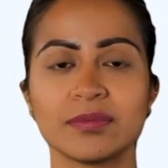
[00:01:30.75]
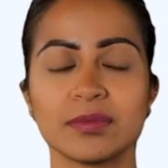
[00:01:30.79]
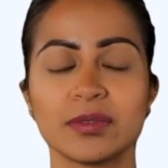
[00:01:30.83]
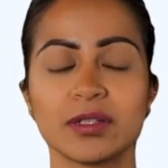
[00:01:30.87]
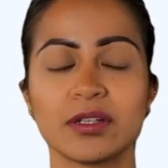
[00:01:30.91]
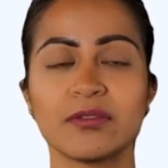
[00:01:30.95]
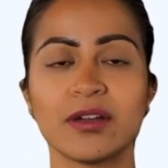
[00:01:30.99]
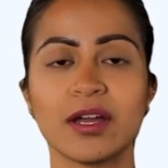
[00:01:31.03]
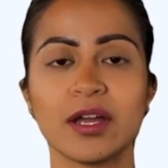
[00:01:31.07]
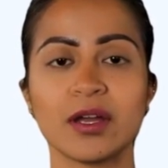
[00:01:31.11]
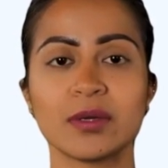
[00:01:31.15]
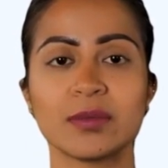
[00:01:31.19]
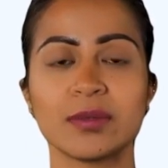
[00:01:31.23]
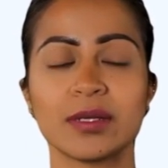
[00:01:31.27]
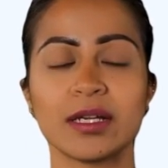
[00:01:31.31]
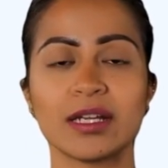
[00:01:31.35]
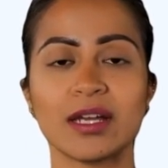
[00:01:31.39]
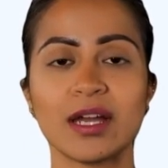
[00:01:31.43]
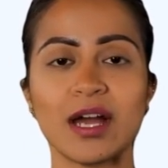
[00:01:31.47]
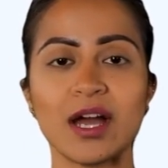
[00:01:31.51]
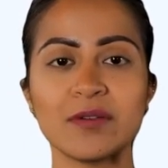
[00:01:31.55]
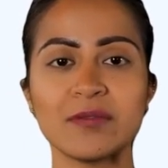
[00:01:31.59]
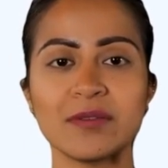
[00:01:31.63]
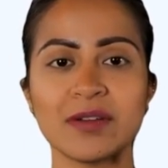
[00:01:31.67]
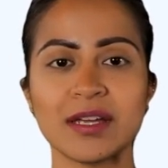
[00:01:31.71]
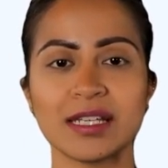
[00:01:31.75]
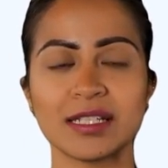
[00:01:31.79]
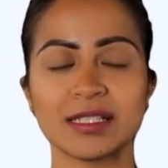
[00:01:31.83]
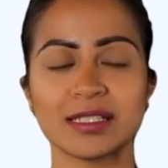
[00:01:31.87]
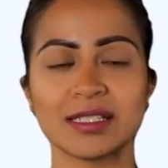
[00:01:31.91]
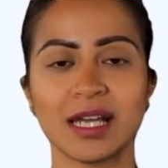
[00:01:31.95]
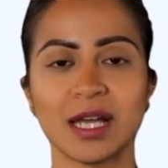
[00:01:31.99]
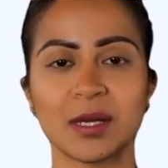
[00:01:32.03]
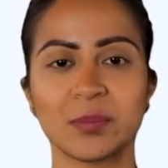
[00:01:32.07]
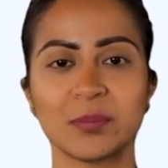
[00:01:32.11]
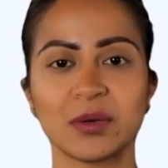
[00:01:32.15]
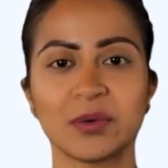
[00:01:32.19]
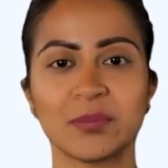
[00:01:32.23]
Developing confidence
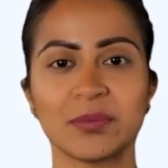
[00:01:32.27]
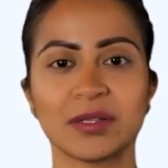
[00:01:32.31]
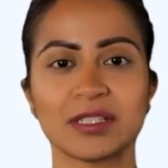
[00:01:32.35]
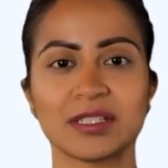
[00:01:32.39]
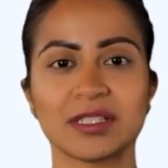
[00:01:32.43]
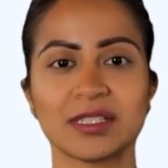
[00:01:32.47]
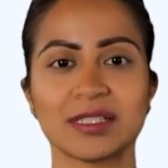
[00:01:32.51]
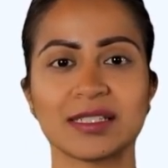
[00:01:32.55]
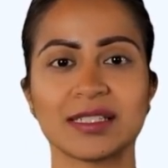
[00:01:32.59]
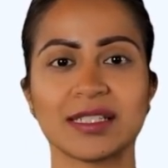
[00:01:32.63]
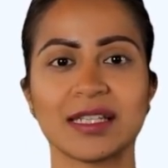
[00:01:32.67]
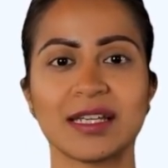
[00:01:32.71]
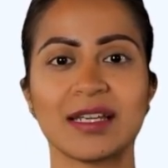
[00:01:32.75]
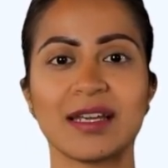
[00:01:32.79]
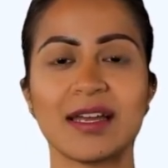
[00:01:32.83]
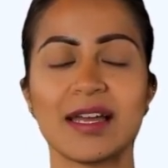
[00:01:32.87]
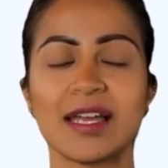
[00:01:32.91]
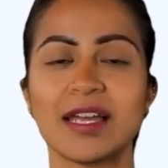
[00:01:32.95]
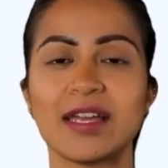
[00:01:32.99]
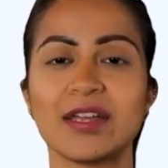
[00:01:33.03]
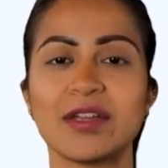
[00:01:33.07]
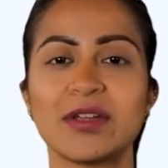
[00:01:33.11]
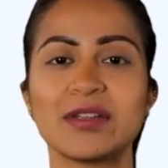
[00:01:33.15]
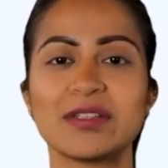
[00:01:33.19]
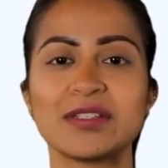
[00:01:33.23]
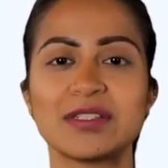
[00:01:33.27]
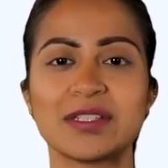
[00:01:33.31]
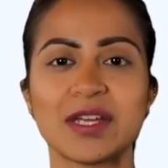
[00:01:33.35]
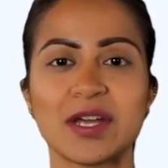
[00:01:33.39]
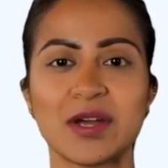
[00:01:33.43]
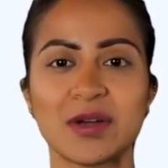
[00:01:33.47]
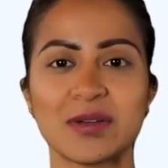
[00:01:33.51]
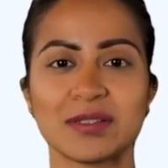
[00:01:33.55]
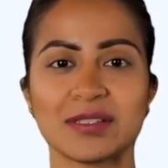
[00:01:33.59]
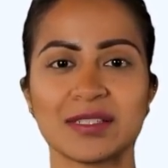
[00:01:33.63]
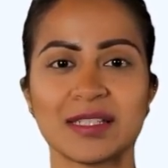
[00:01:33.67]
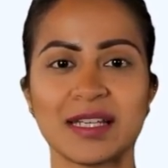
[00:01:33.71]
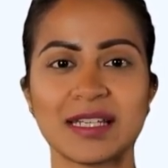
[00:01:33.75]
and proficiency in your
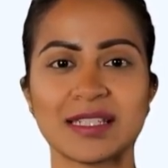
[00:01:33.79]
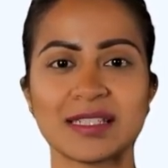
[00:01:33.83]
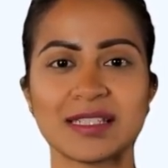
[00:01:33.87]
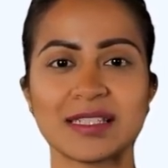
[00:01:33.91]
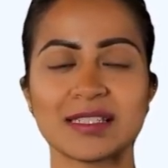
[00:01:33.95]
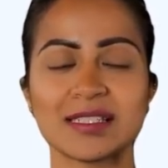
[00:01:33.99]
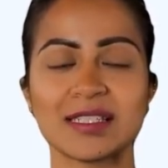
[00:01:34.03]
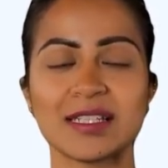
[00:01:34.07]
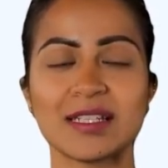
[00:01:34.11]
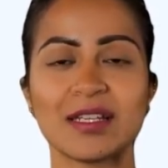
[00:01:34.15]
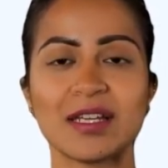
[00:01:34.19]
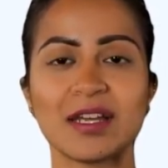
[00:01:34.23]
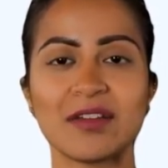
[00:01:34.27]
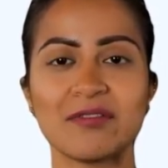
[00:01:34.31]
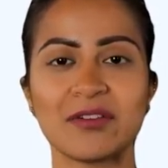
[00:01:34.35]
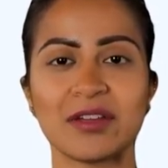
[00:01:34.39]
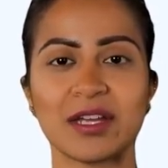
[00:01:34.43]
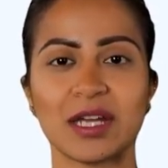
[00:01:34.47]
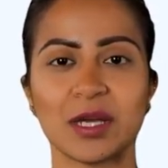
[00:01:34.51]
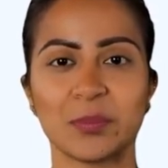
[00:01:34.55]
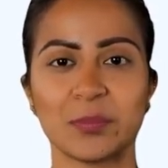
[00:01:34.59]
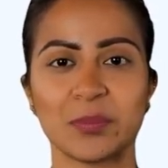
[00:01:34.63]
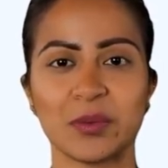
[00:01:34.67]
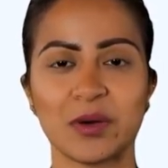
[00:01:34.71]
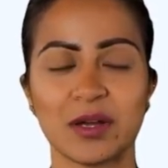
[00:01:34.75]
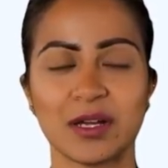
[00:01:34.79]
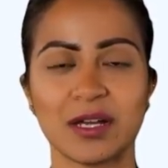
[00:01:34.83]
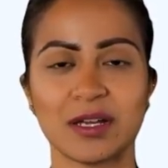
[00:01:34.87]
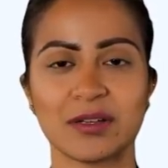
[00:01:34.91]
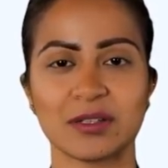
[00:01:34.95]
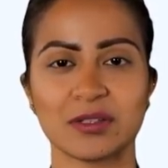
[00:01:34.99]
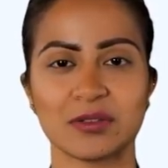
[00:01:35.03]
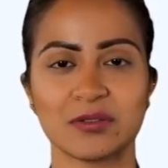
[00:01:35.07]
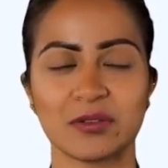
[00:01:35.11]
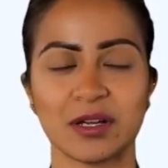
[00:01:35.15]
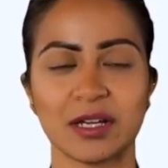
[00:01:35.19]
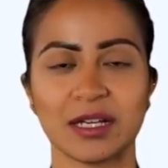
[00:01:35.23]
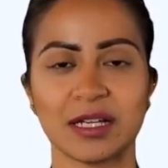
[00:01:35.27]
skills is a significant part of
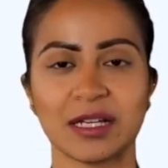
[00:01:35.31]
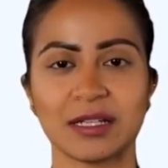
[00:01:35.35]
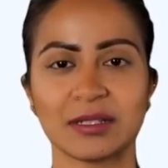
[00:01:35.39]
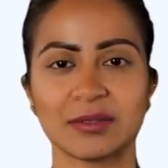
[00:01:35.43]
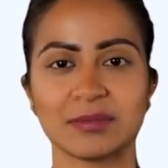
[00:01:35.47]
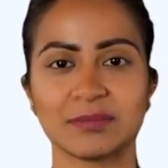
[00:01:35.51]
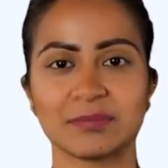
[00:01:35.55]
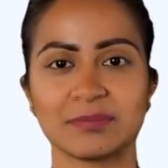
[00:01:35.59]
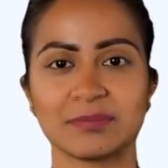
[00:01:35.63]
the training.